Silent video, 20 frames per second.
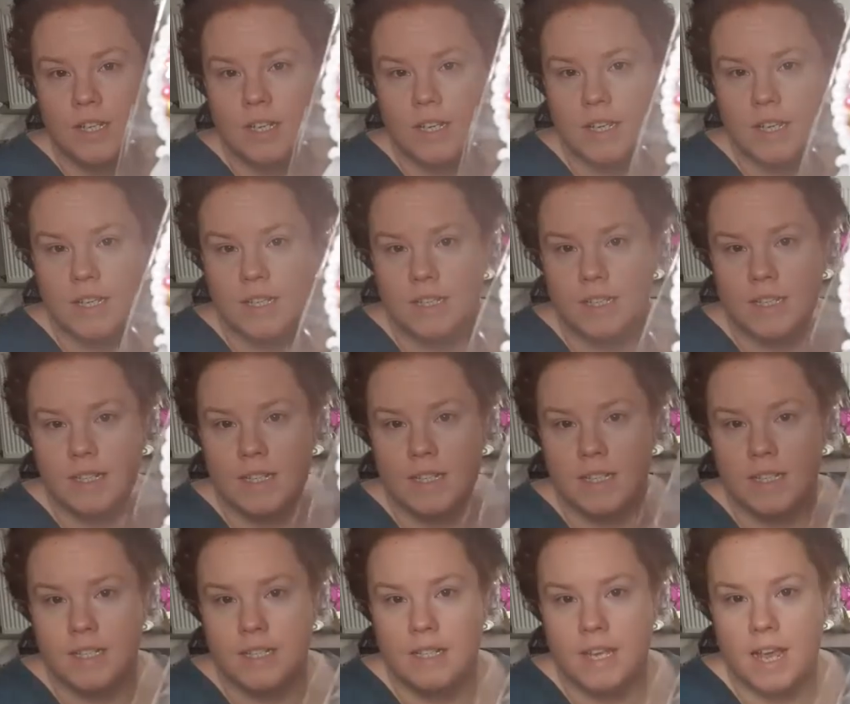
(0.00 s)
It
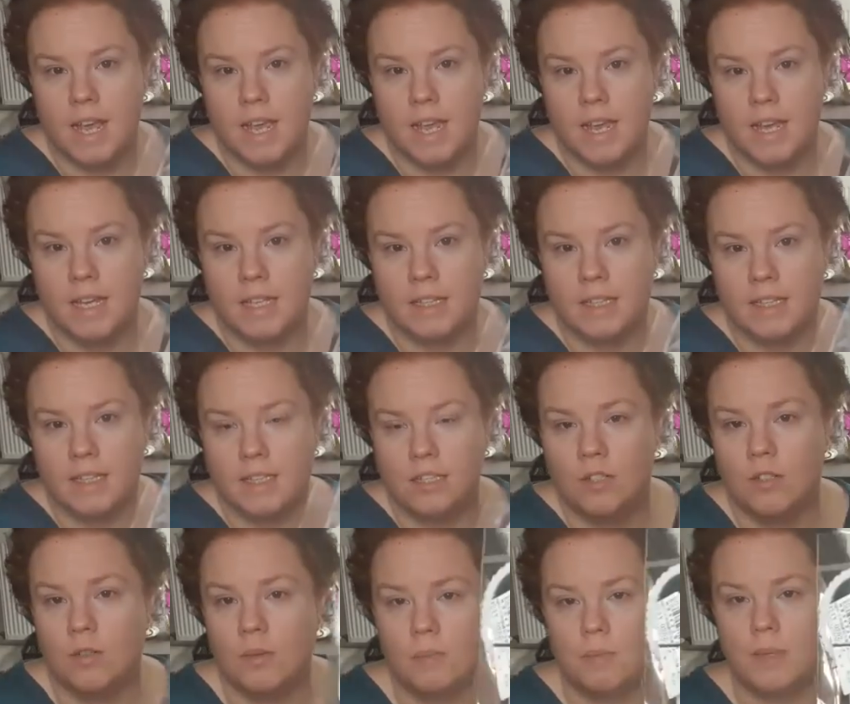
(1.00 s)
is a
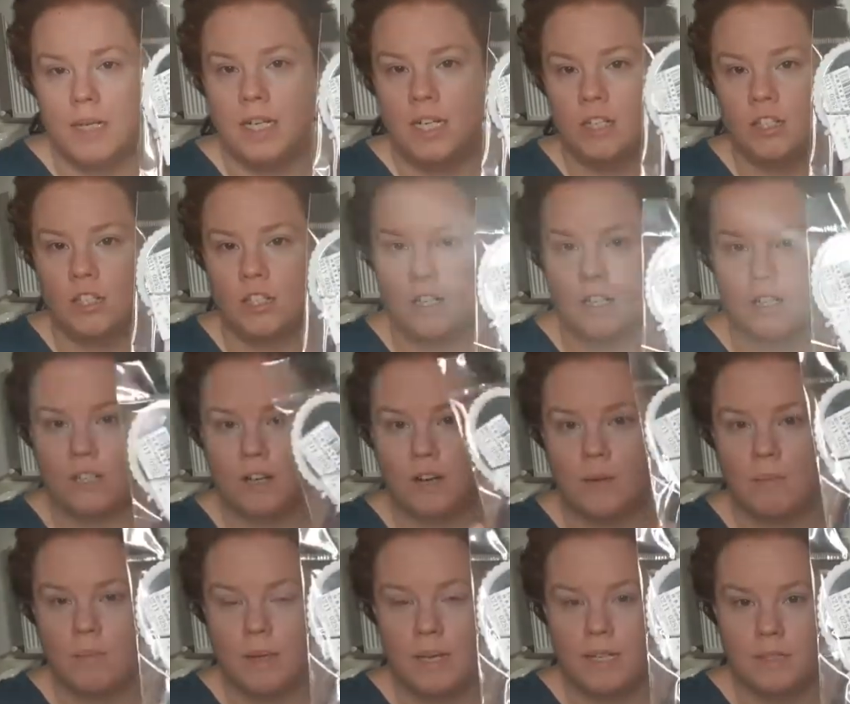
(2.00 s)
little miniature
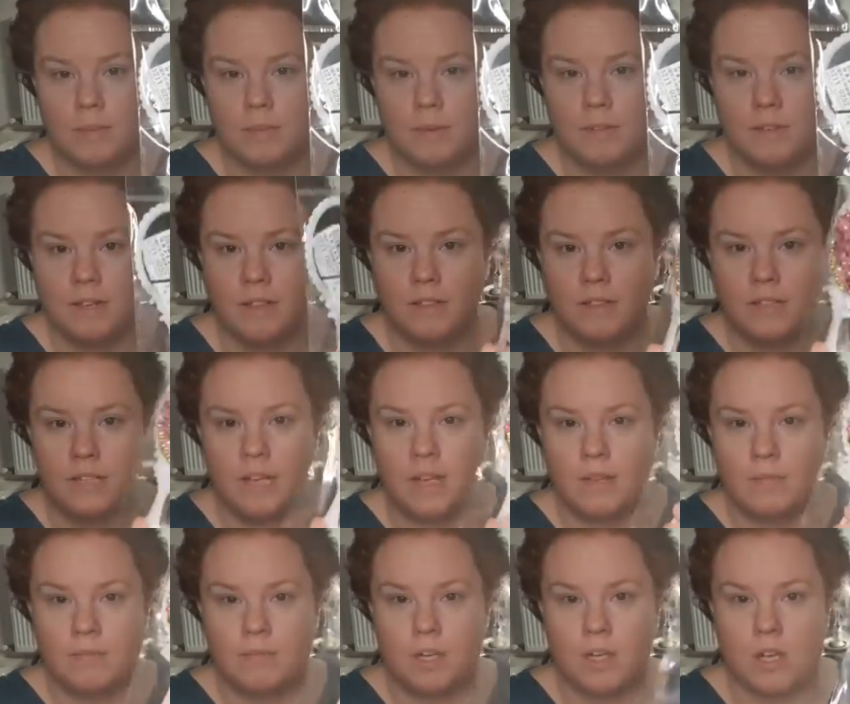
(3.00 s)
compact mirror.
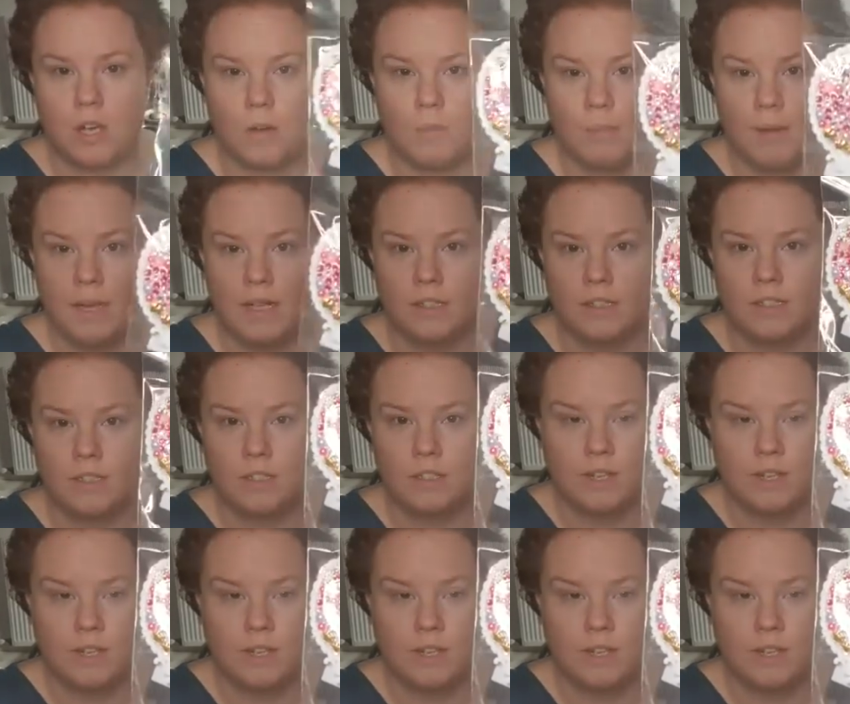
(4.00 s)
Not compact, you know,